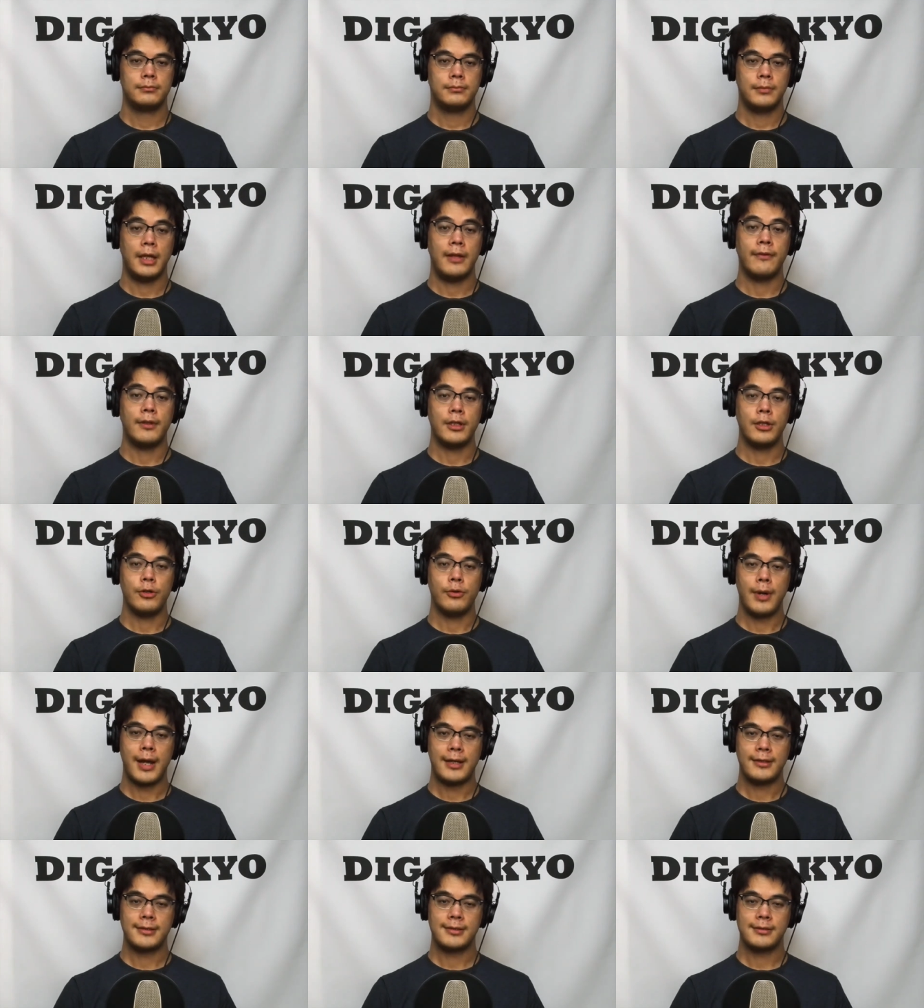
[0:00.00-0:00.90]
In the
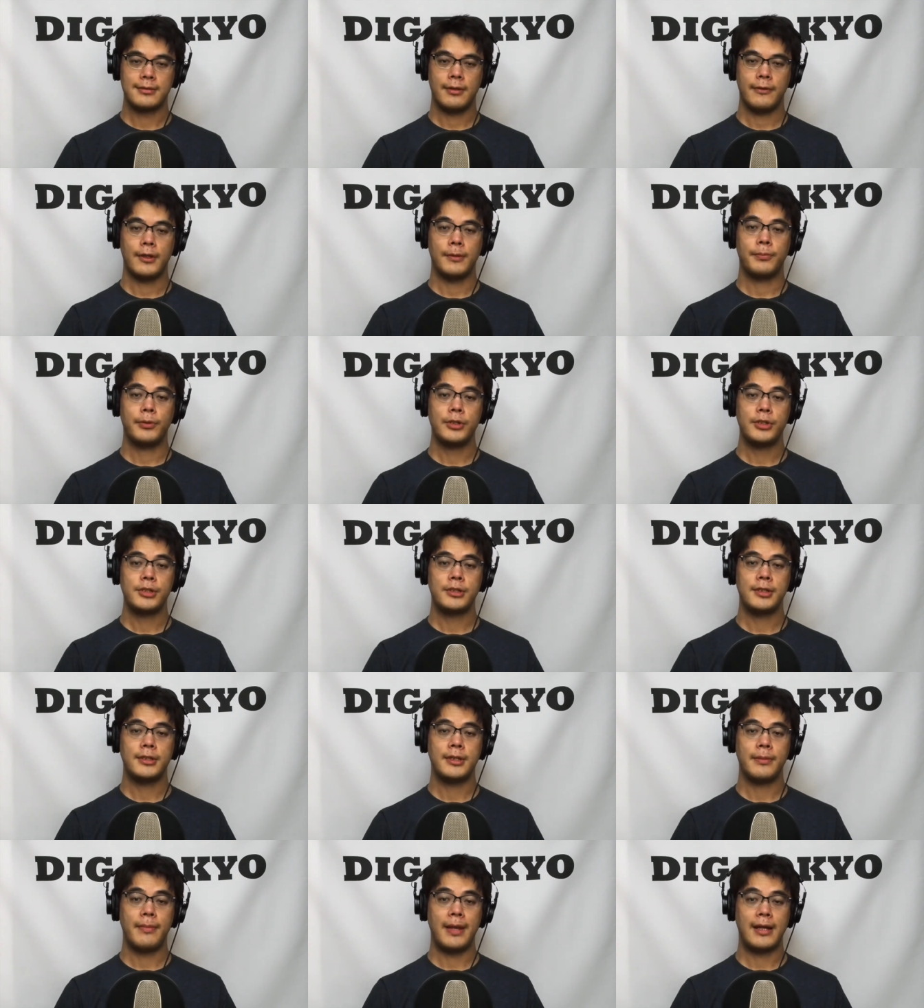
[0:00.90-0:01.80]
US, the push
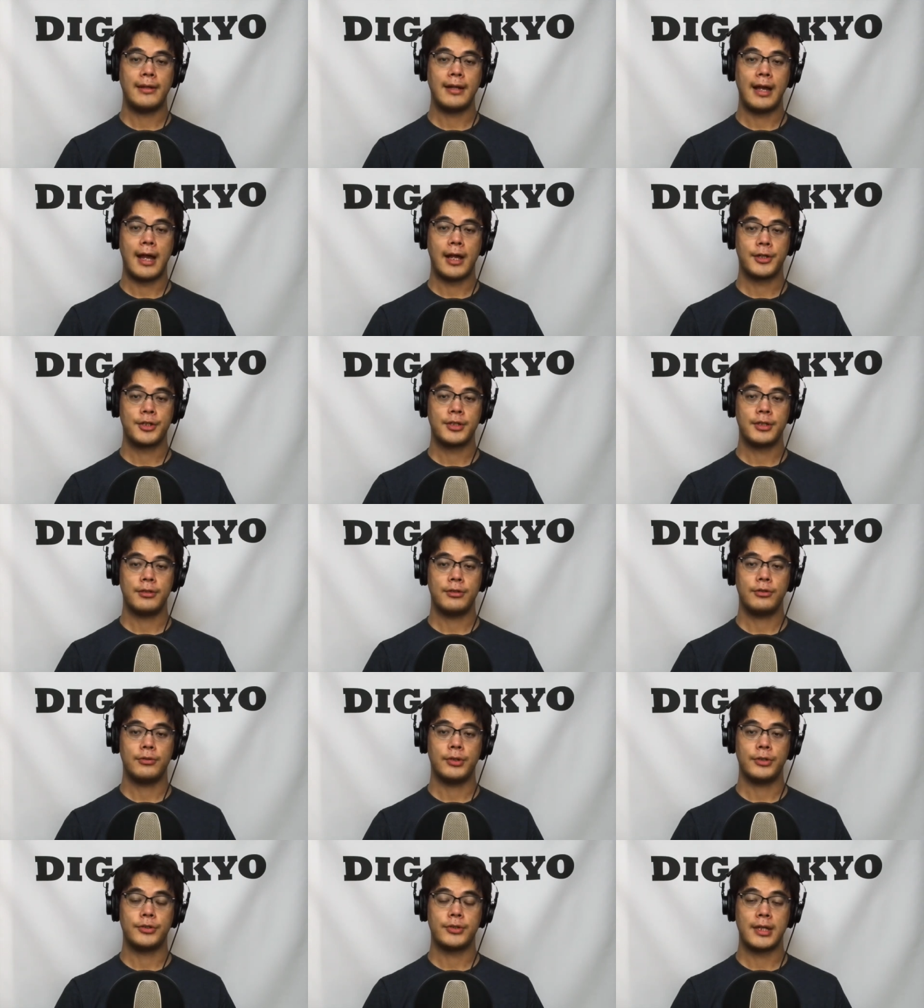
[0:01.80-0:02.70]
to demand action
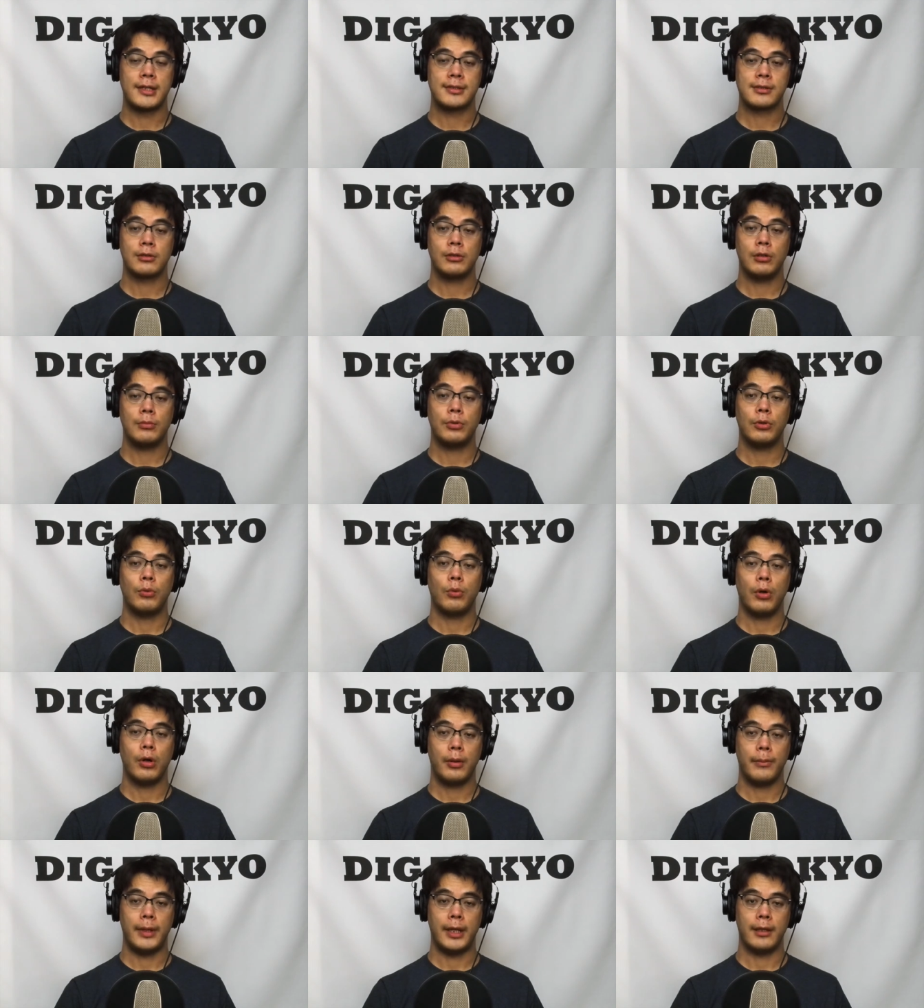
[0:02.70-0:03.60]
to address global
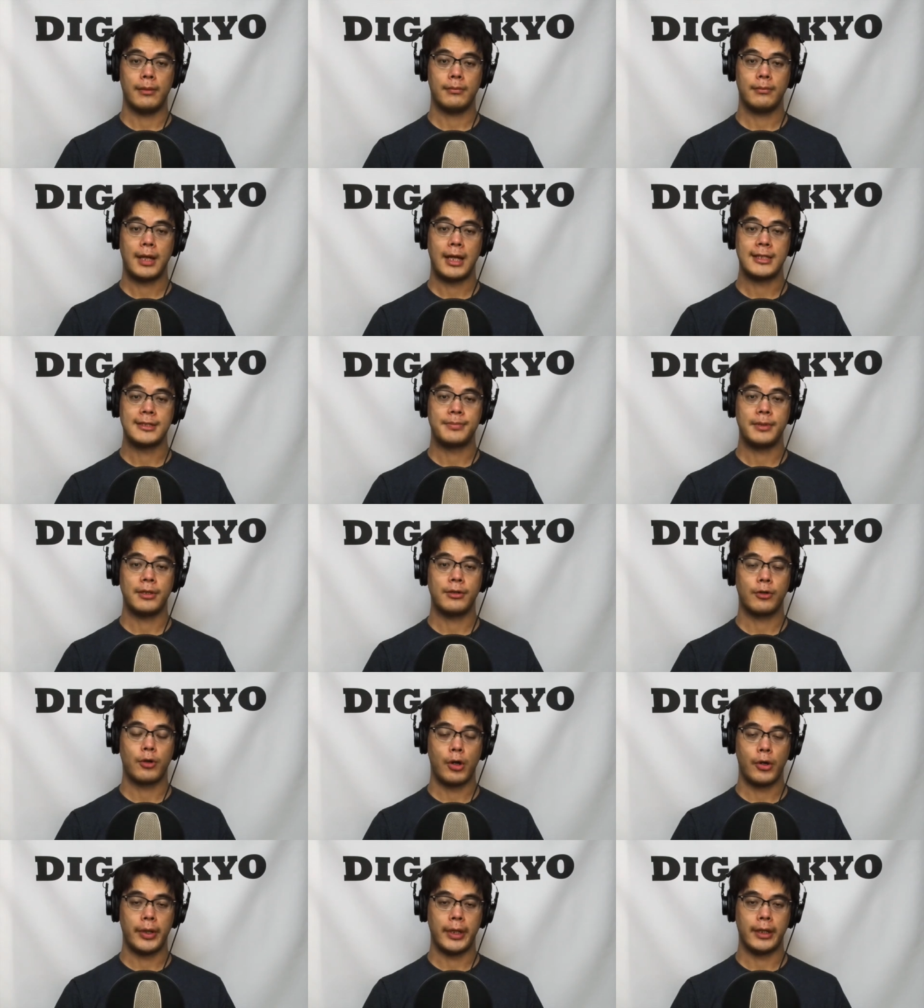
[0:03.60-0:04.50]
warming has been
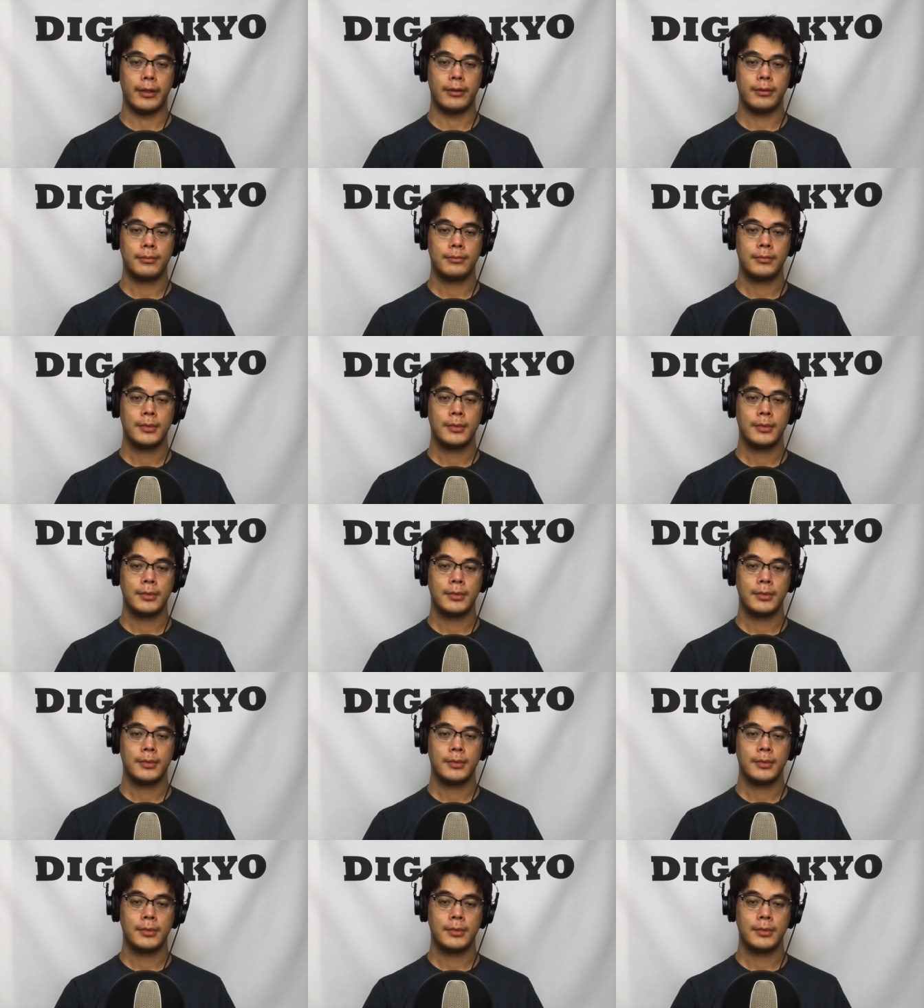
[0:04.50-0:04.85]
growing,